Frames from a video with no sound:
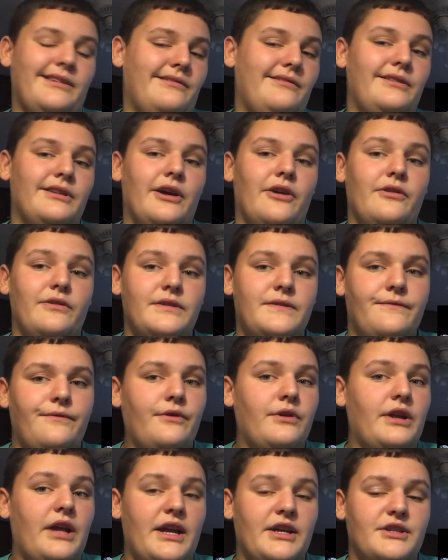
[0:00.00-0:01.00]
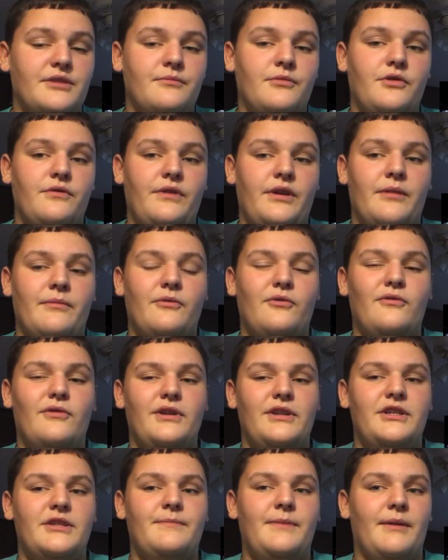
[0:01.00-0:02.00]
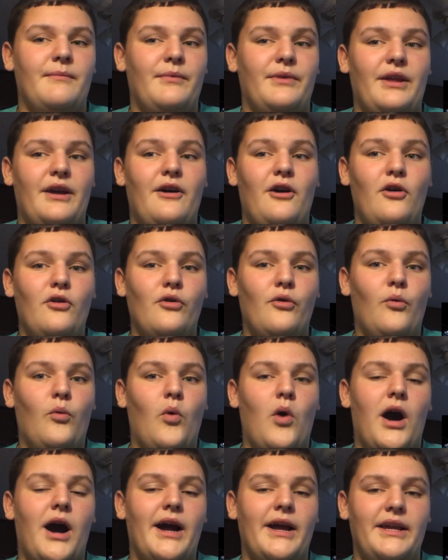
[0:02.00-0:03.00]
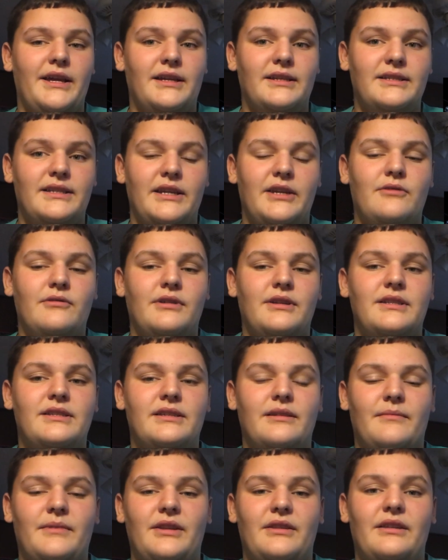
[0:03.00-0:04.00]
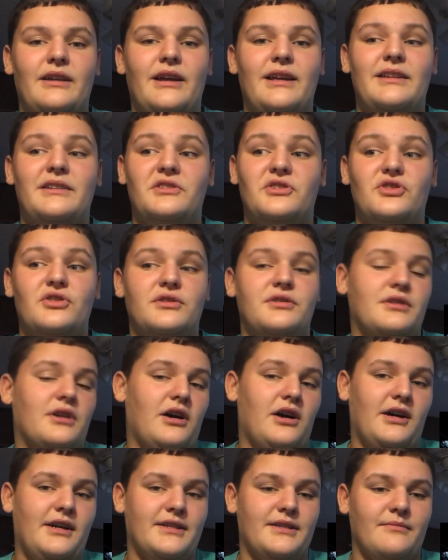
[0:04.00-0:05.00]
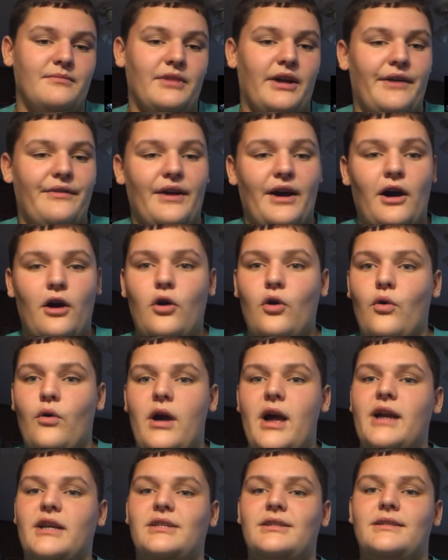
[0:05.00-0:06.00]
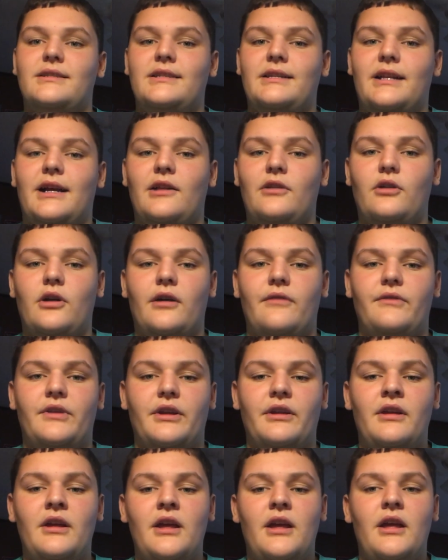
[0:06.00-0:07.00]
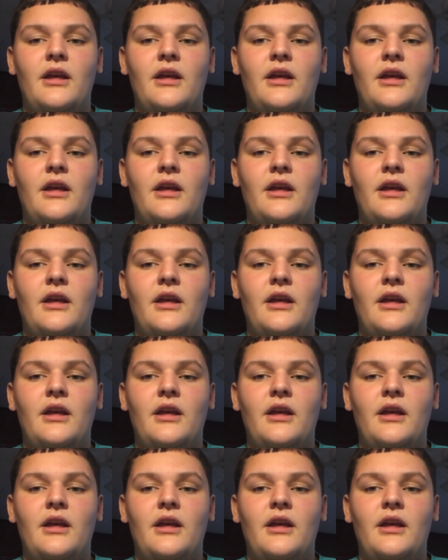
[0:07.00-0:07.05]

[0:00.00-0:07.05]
You know, it's a fun action movie. I mean, what do you expect? But that whole Hawaii sequence, I mean, that is just awesome. Like that whole action scene, I loved it.